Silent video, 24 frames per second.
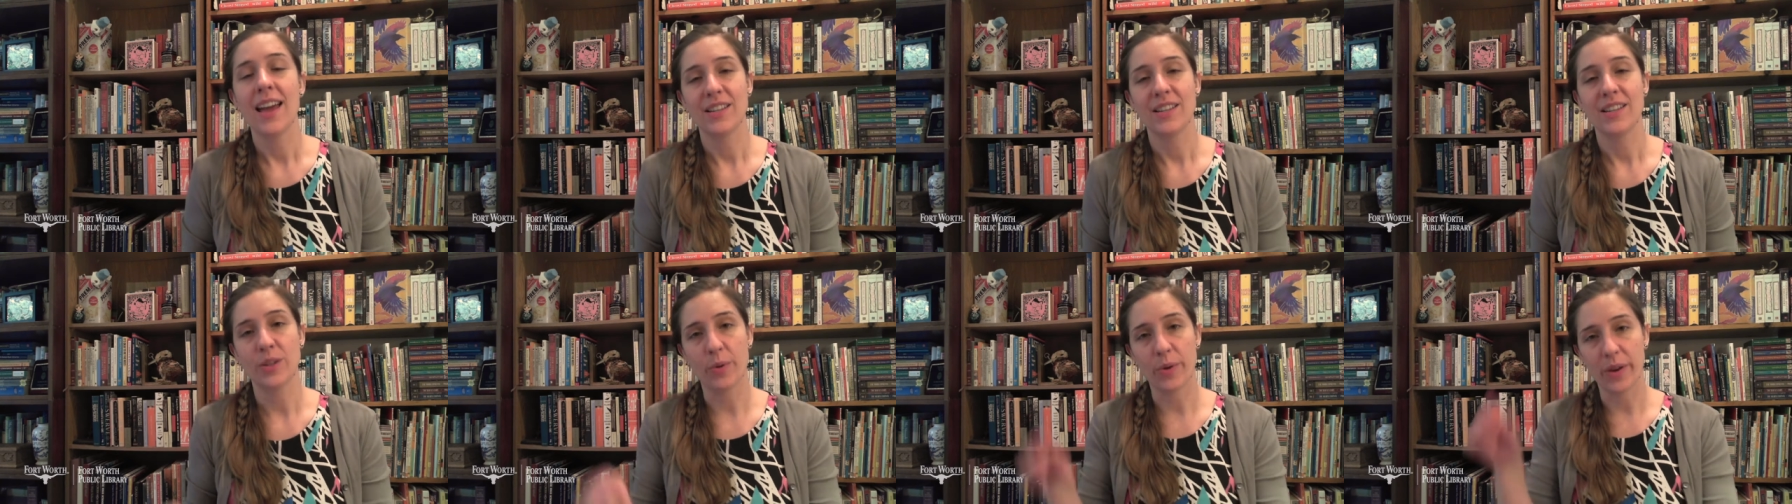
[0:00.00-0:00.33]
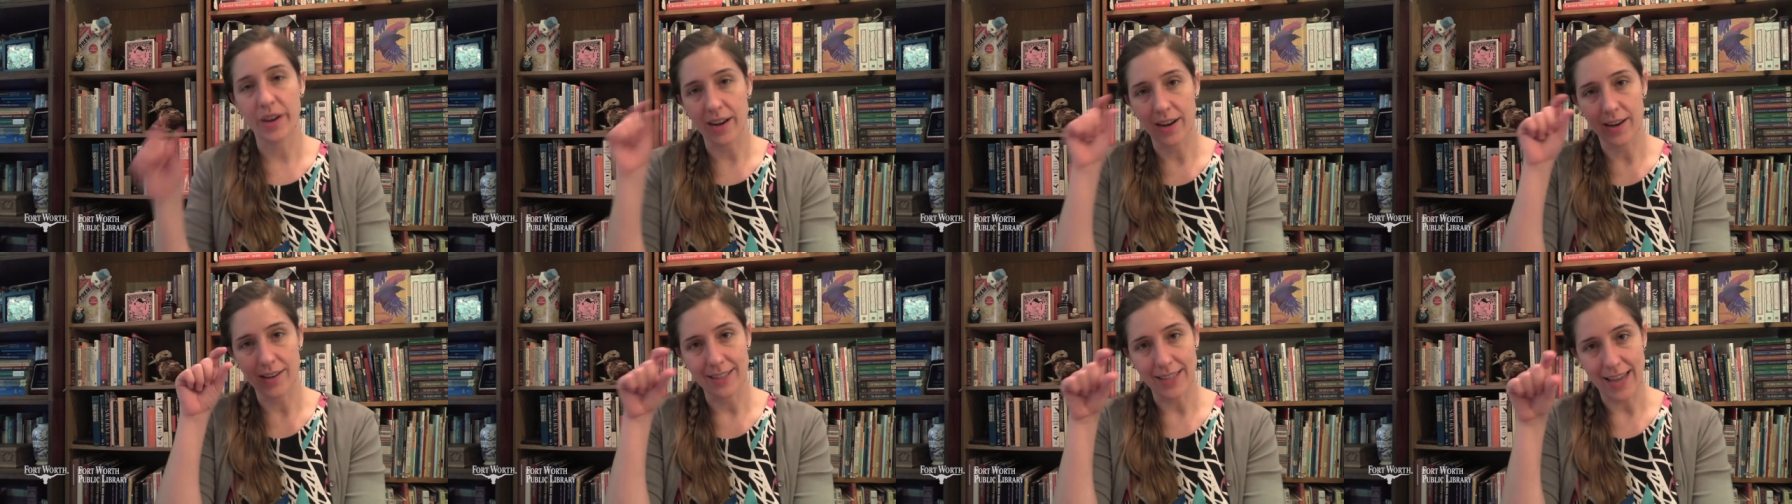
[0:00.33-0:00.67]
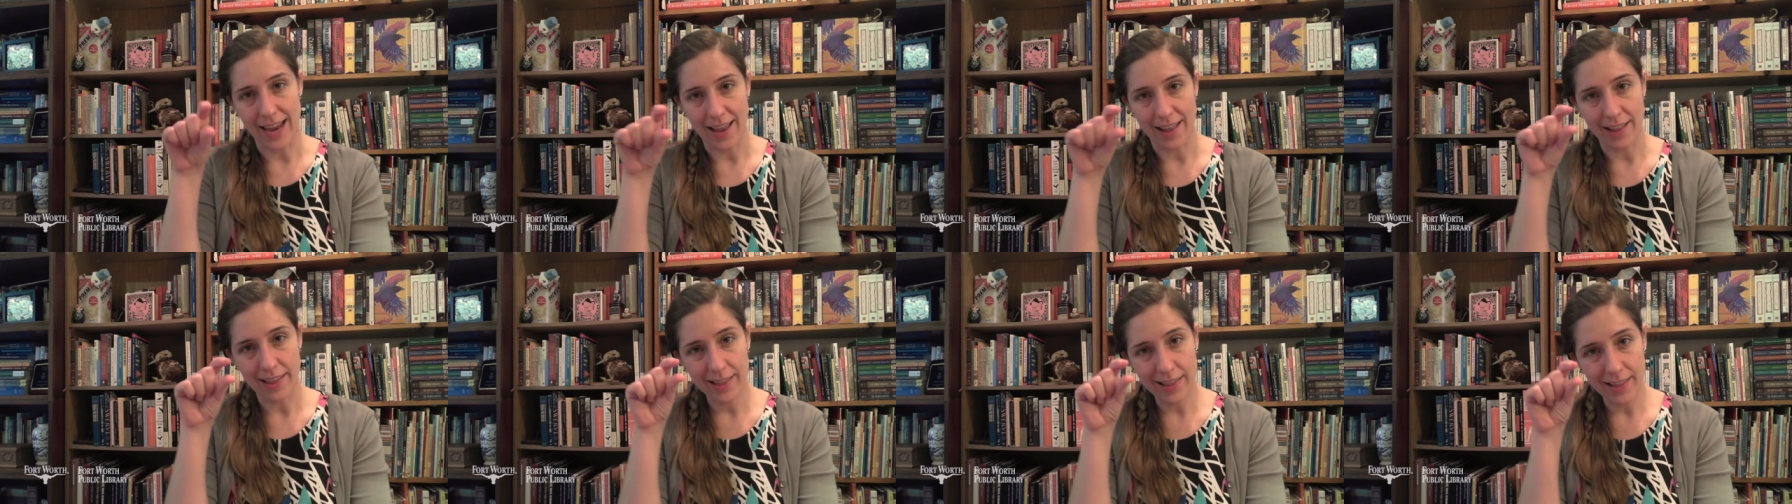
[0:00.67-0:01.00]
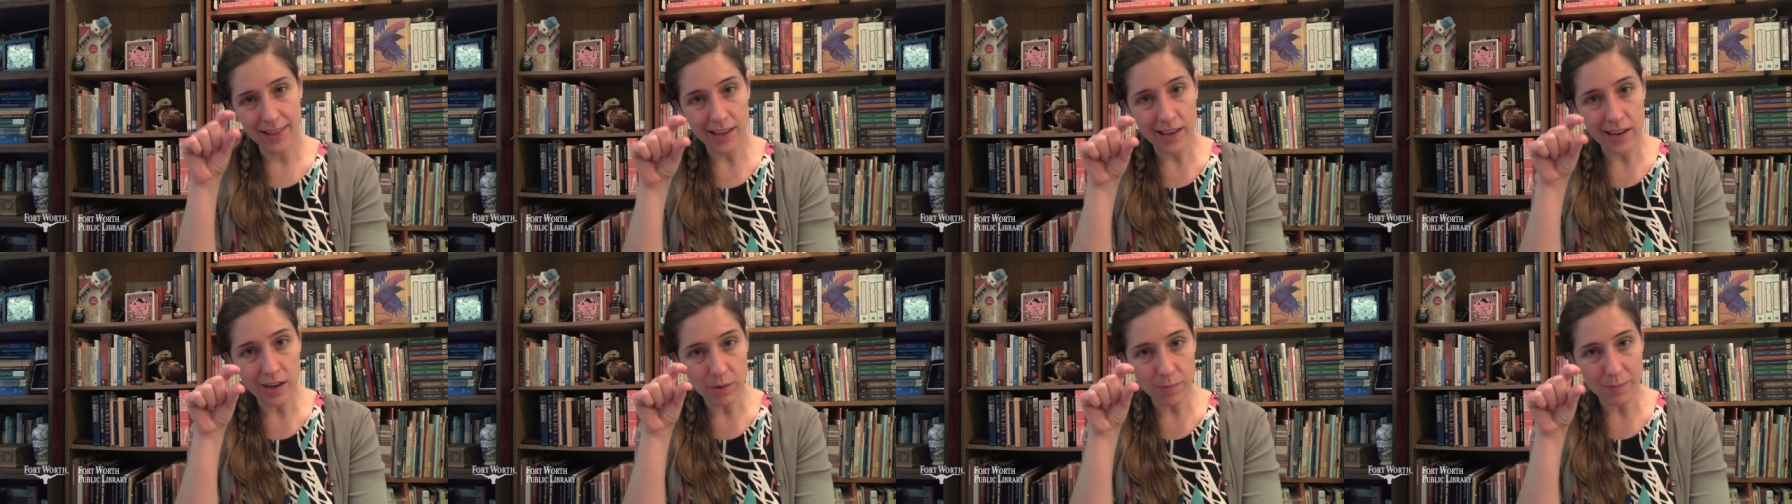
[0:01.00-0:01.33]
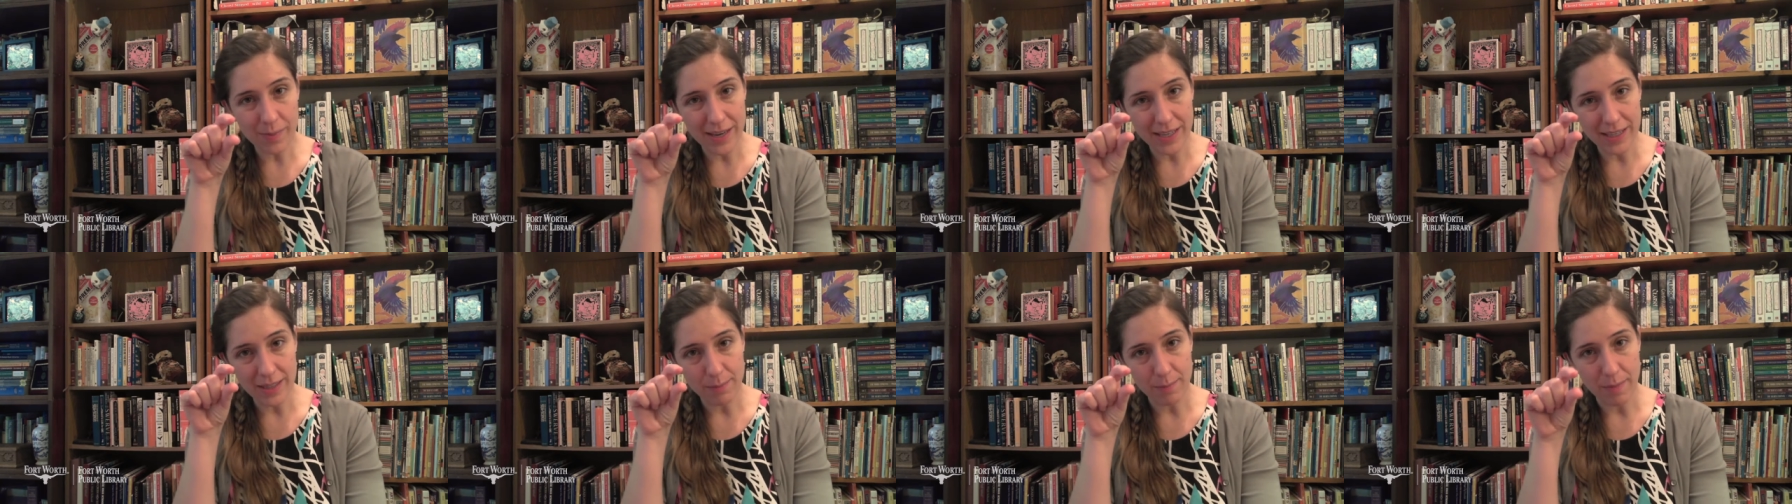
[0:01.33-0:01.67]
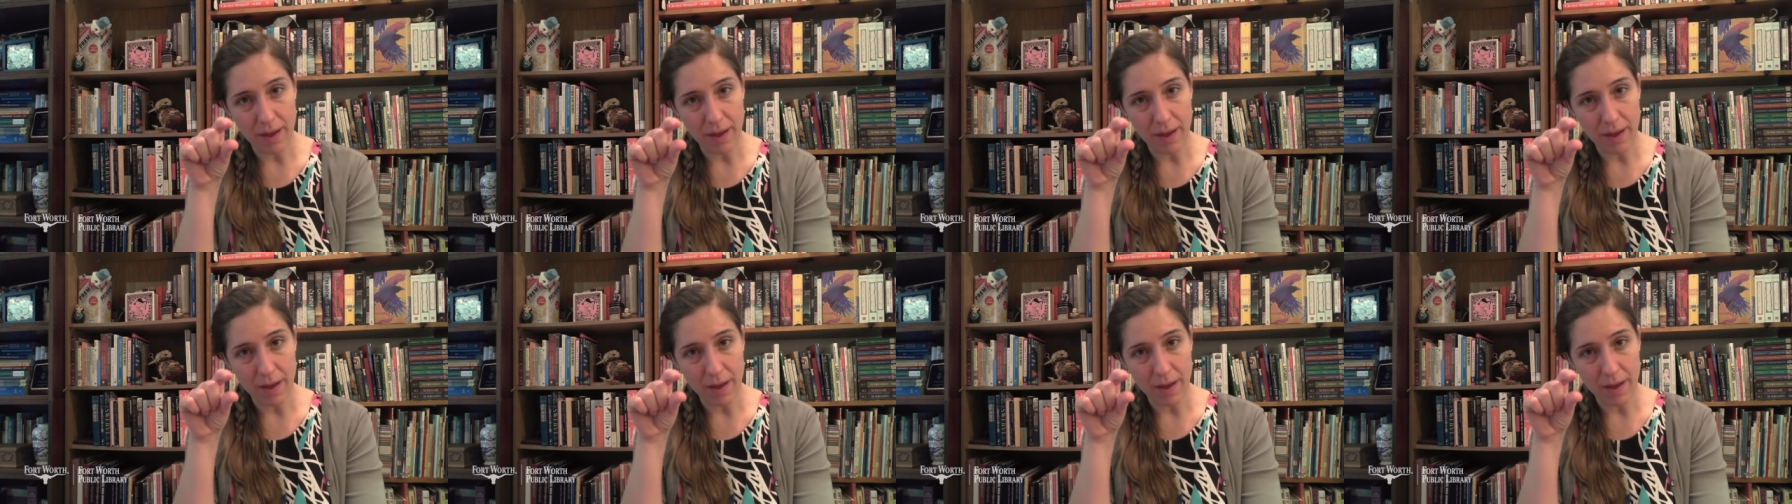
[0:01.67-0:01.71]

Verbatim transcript: So we're going to say, Little Miss